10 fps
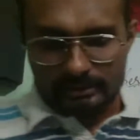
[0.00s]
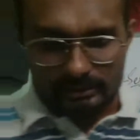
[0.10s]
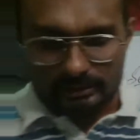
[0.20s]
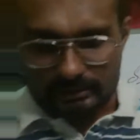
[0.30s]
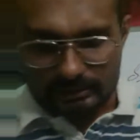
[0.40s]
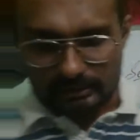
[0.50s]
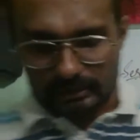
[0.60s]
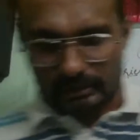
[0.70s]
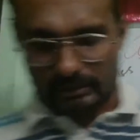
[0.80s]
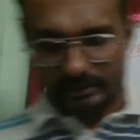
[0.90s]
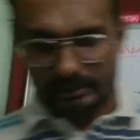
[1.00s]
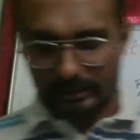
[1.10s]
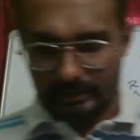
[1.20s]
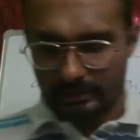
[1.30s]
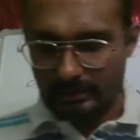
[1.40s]
a
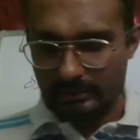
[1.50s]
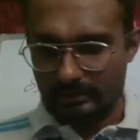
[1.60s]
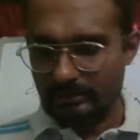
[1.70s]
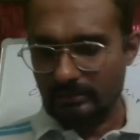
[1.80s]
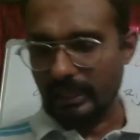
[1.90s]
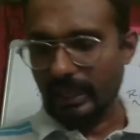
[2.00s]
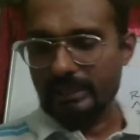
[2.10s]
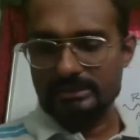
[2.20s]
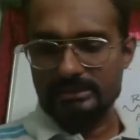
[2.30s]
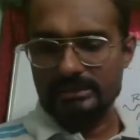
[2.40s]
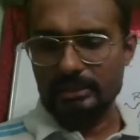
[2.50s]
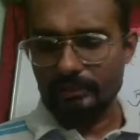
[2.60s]
king asks a